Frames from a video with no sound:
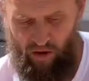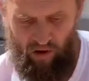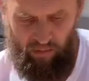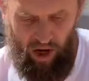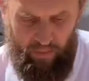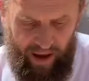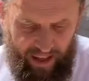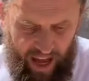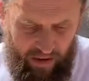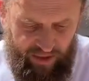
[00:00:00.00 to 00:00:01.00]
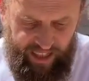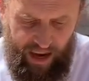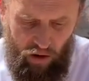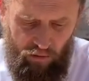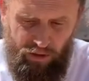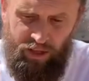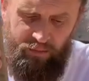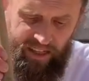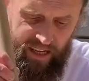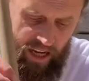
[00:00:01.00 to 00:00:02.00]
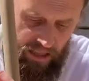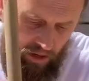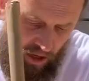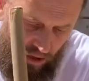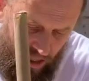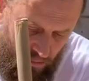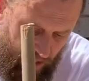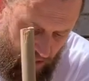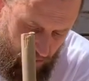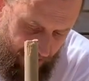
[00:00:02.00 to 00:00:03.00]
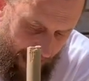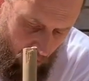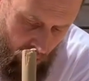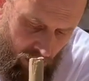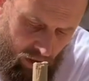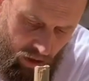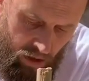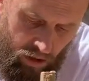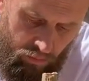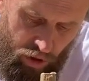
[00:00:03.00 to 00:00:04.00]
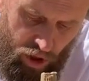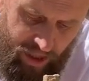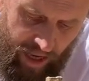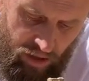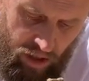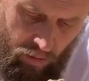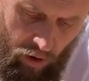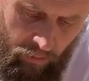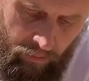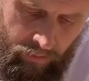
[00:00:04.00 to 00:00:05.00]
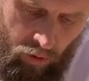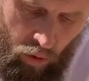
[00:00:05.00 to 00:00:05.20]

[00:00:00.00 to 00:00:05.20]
I'm going to make the cavity out of. So in this case I'm going to use this piece of dowel, push it down to the bottom or